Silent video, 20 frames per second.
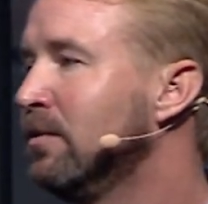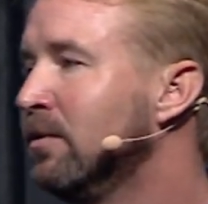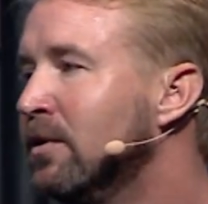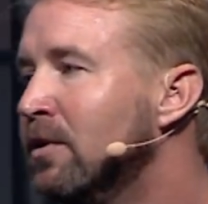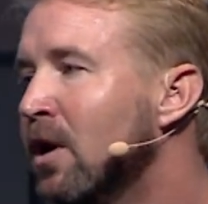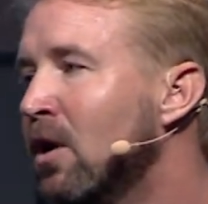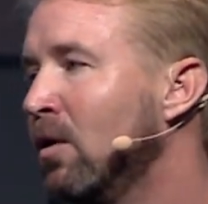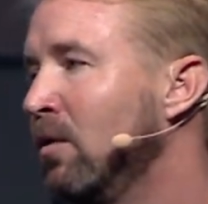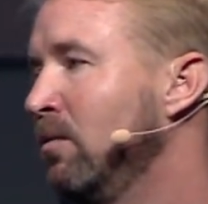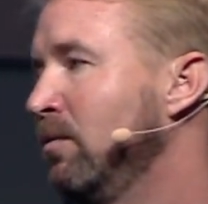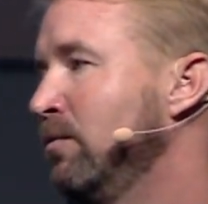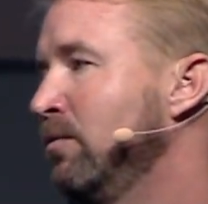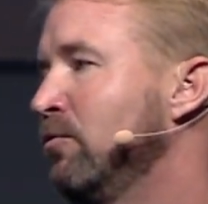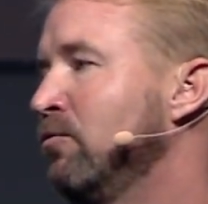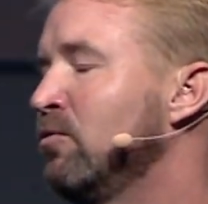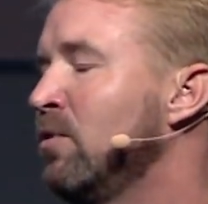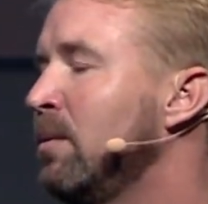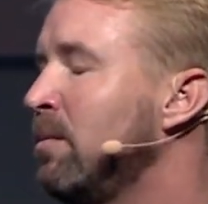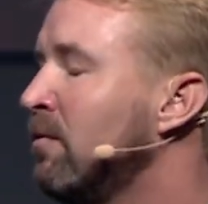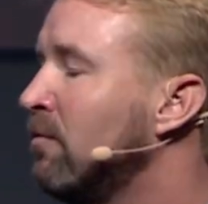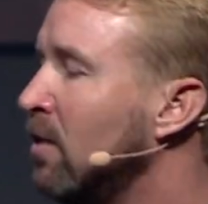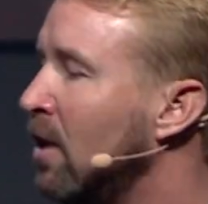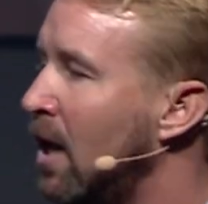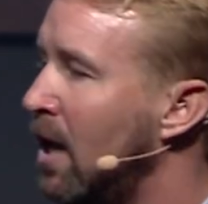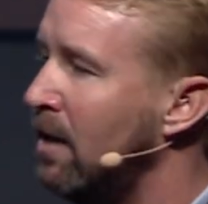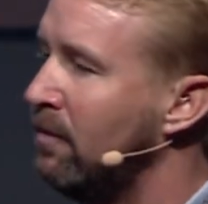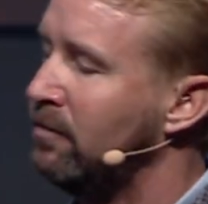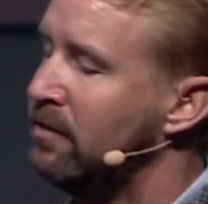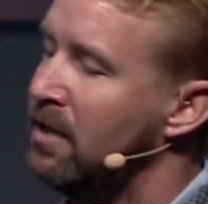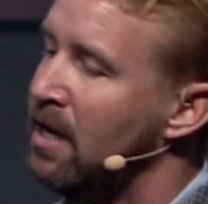Go. It's a trip of a
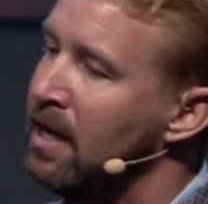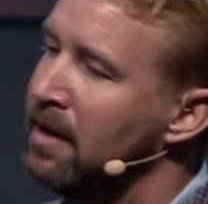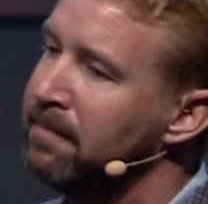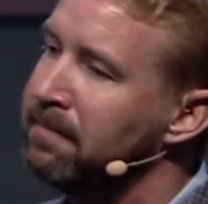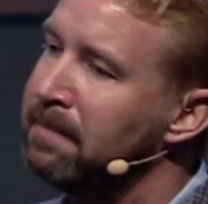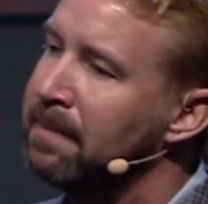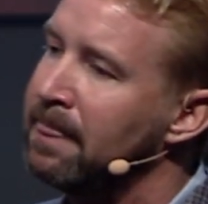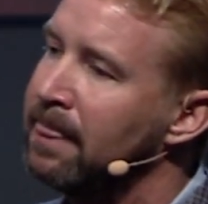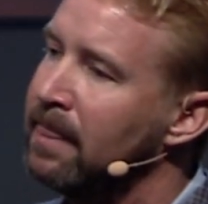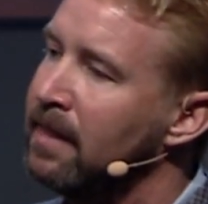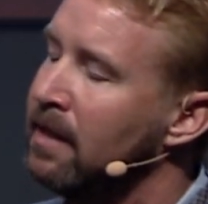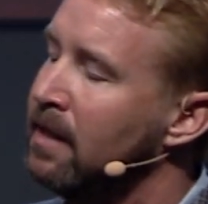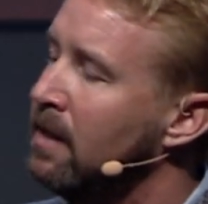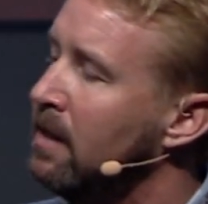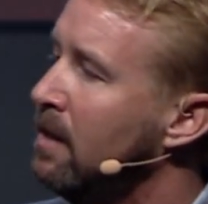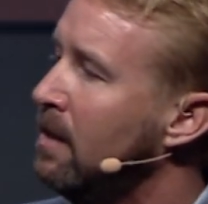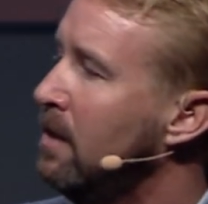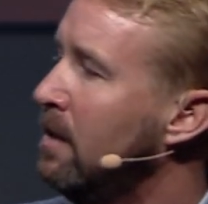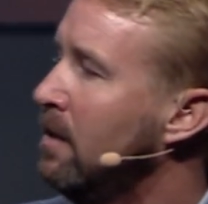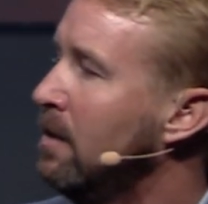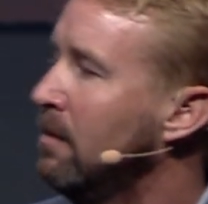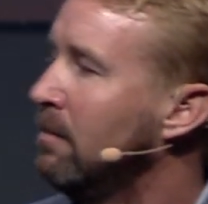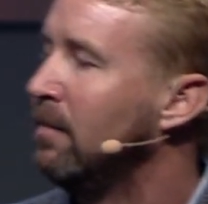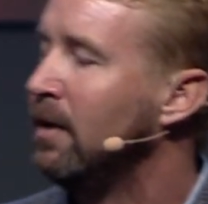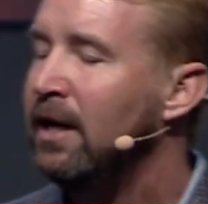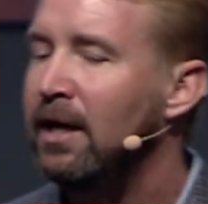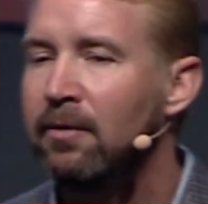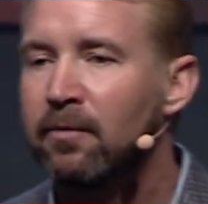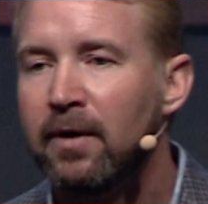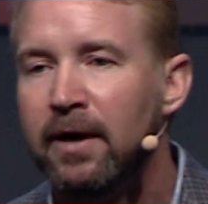lifetime. But
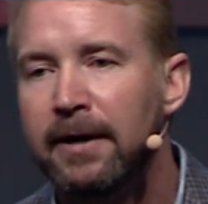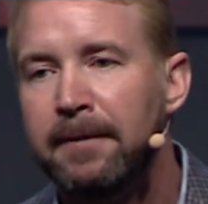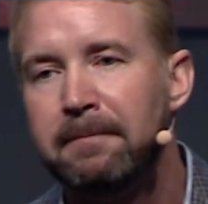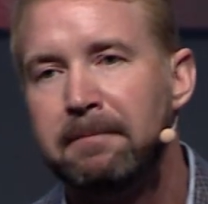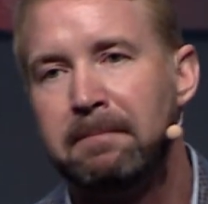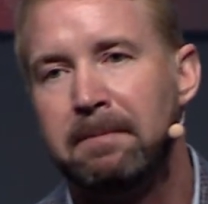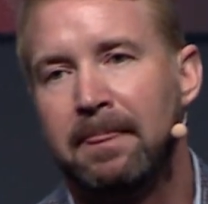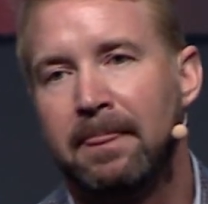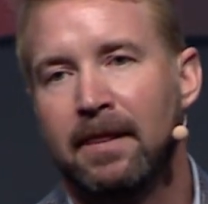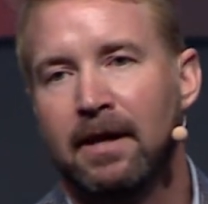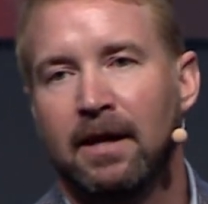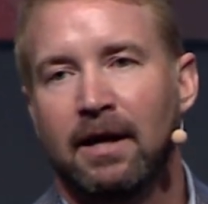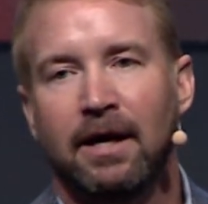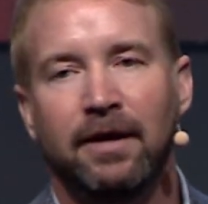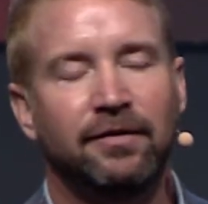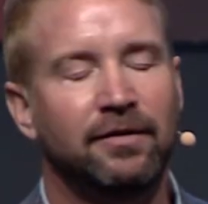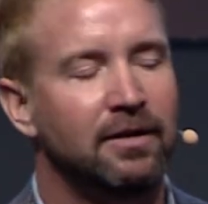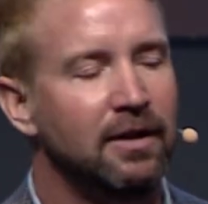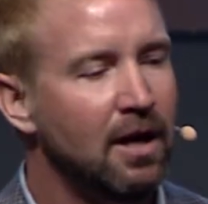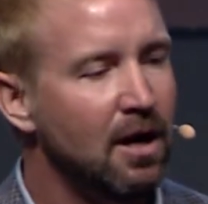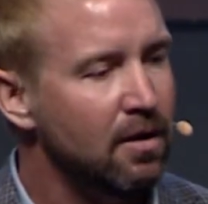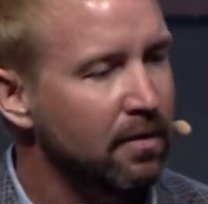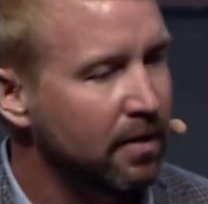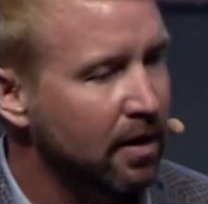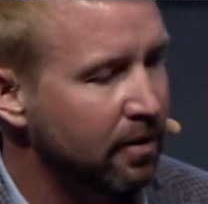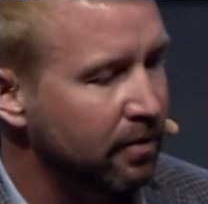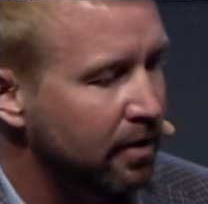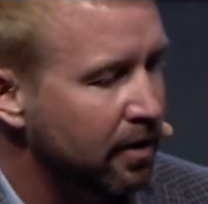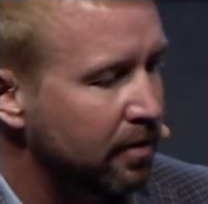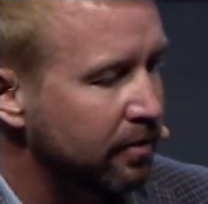anyway, he said,
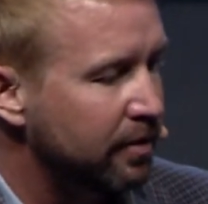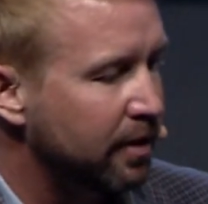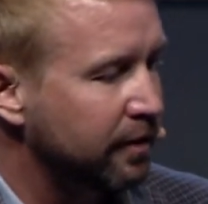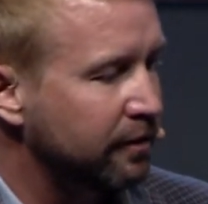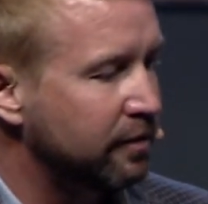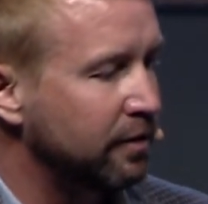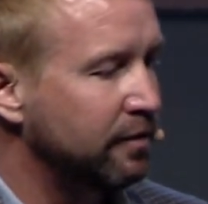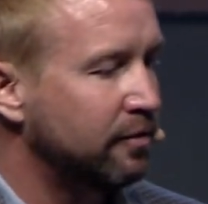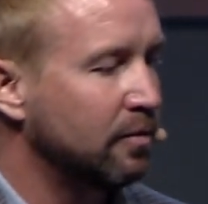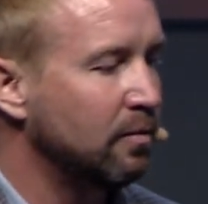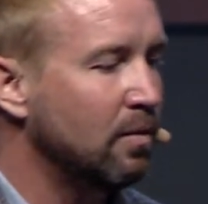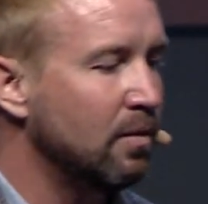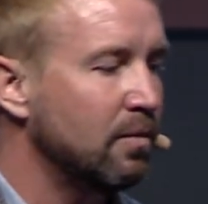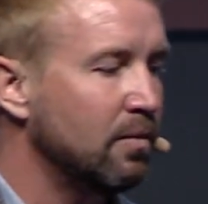no, Dustin. He said,